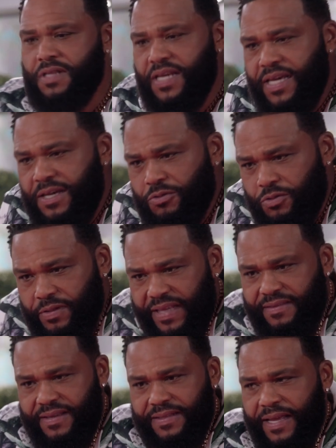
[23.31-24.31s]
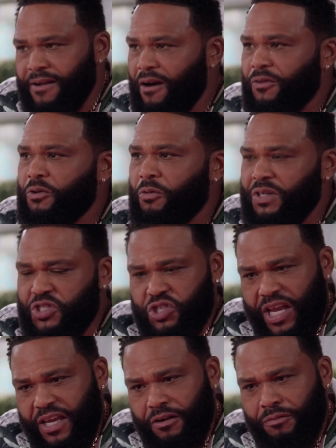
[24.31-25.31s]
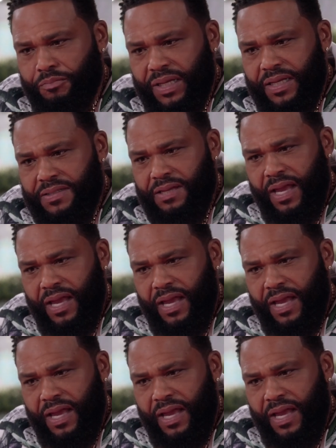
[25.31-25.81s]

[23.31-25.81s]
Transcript: the hell do they think they are throwing shade on Biggie's